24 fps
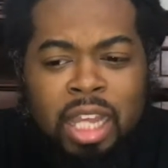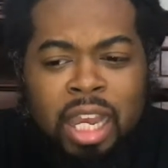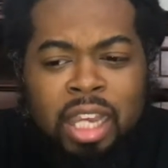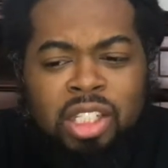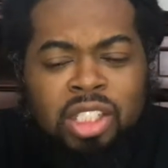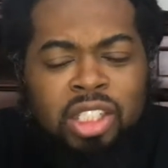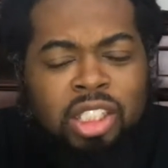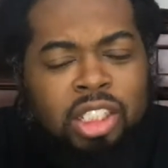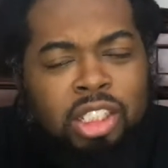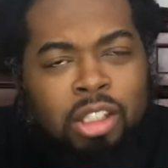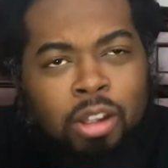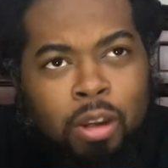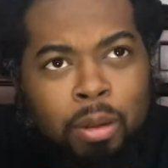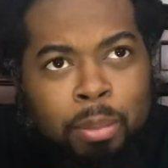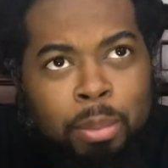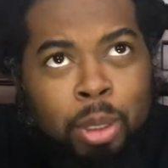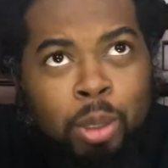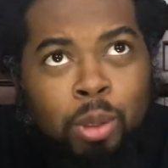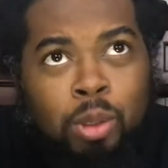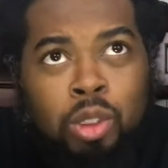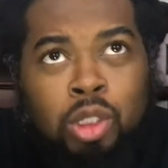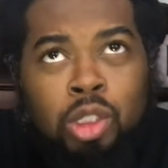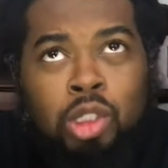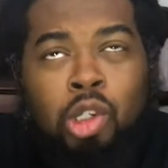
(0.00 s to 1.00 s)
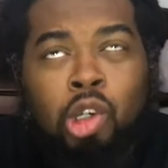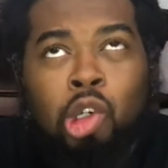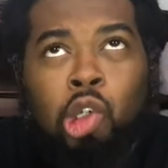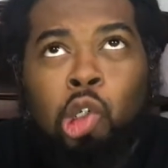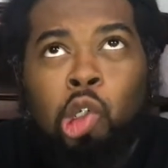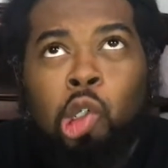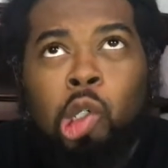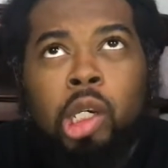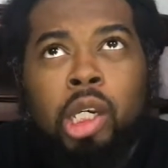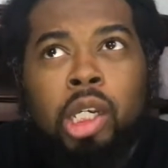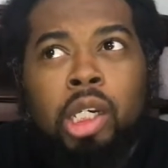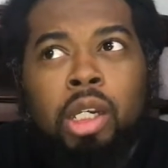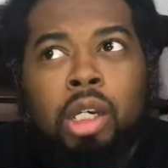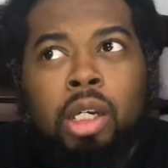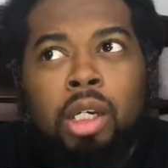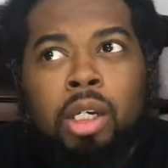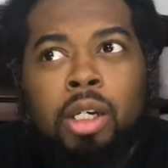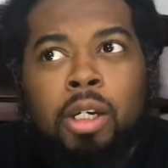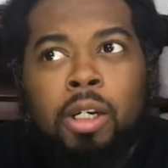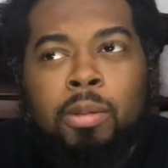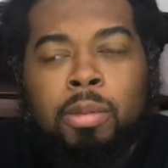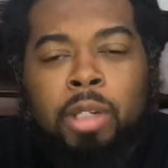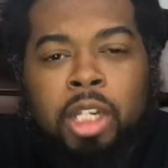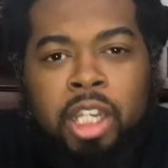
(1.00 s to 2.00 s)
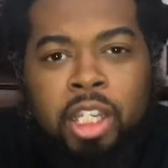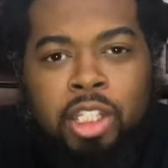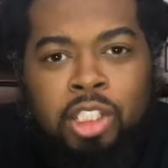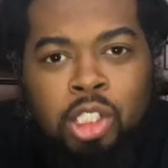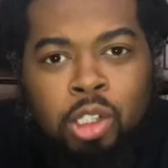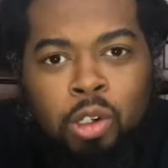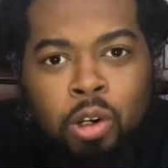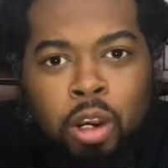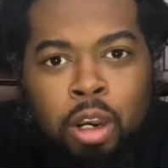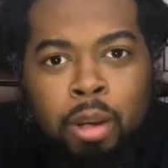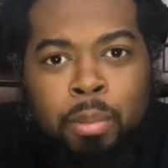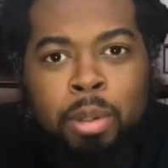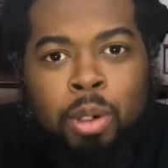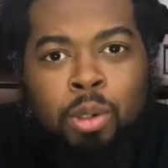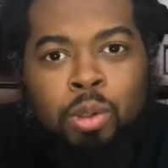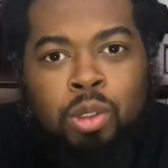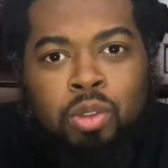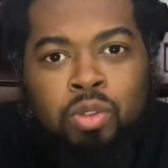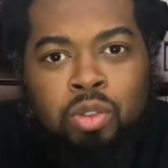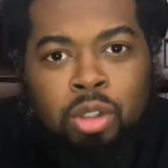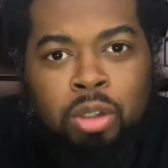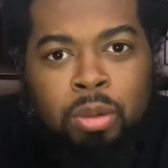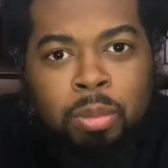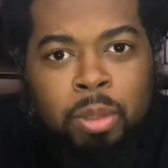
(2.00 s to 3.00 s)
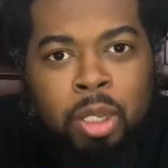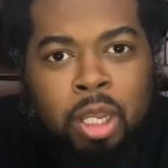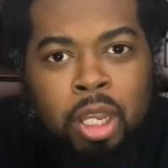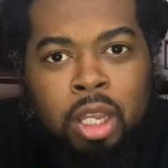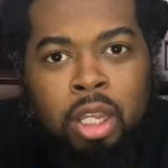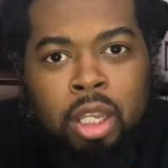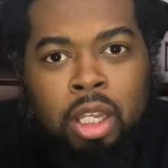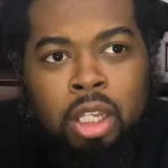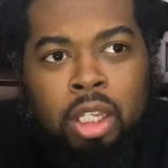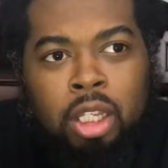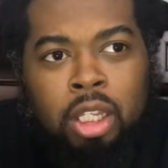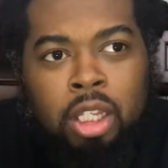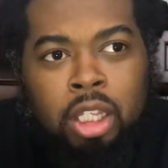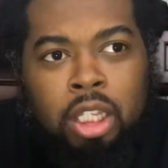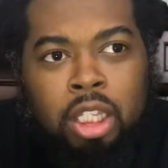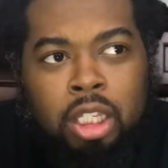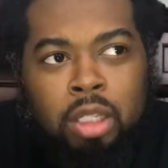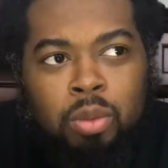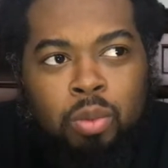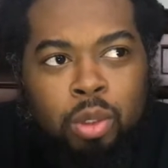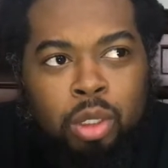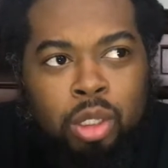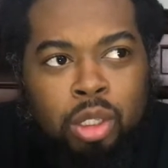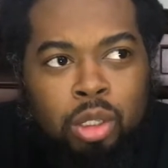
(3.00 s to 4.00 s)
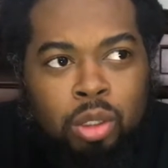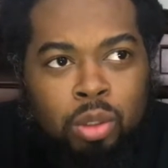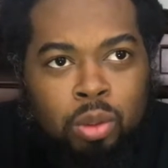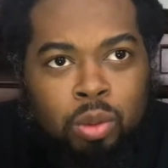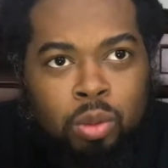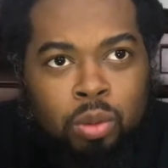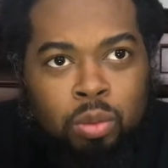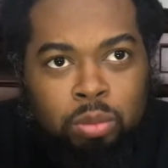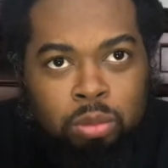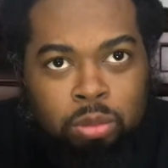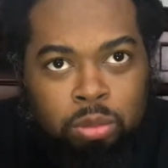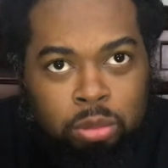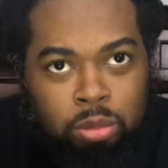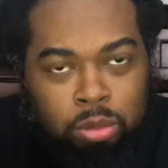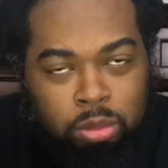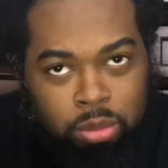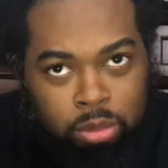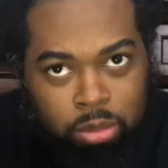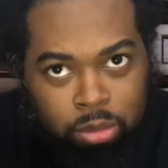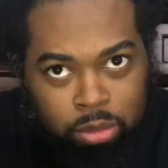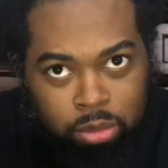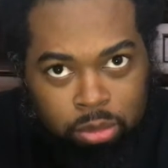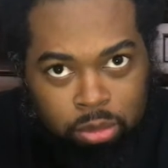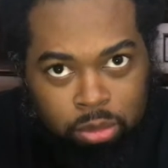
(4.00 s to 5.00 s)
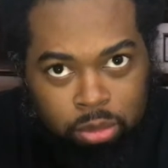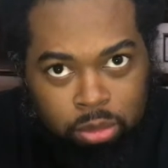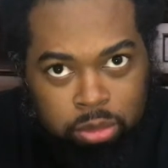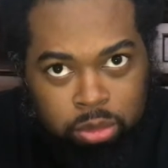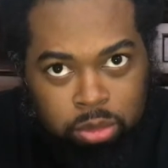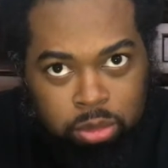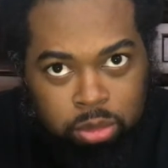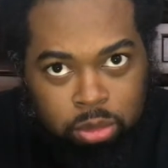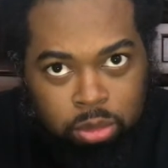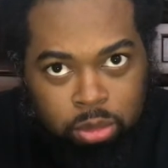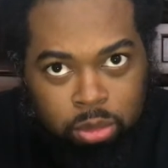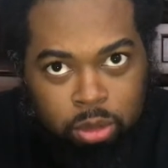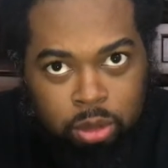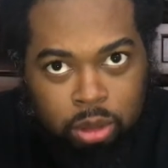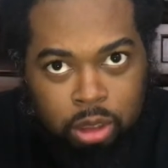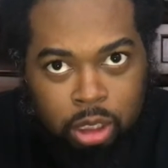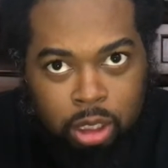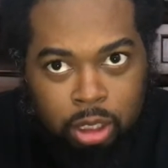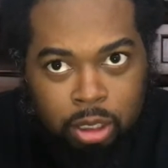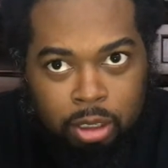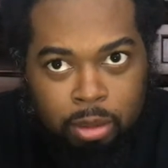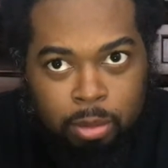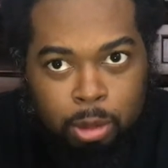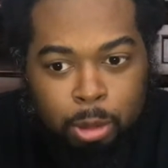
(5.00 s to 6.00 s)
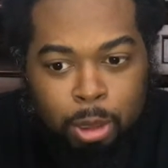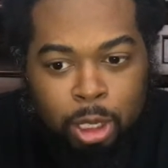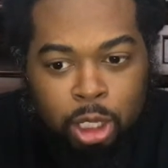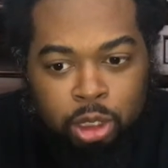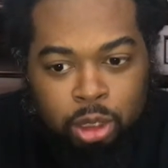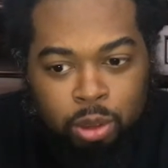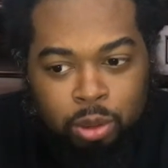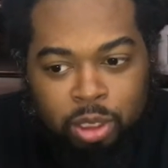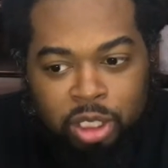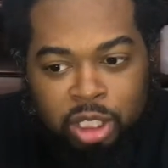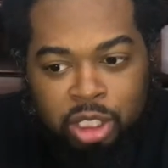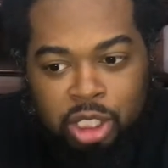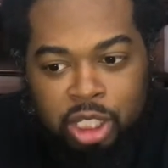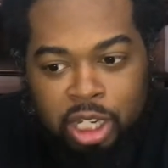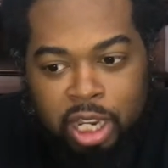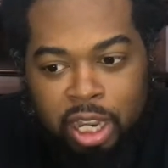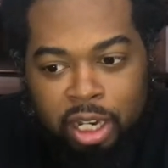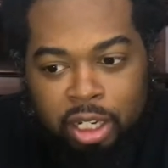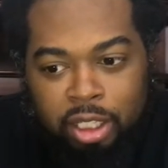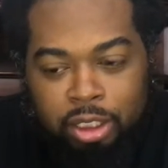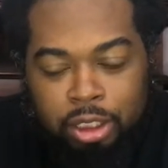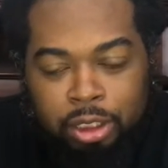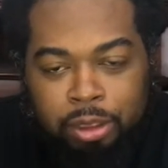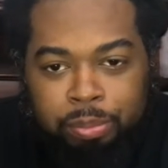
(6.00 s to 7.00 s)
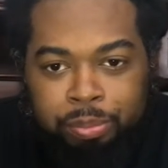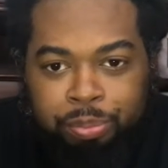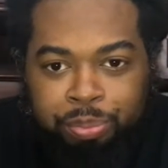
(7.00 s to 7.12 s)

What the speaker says: I actually saw a post on an Instagram post from Eat With Q about doing this challenge.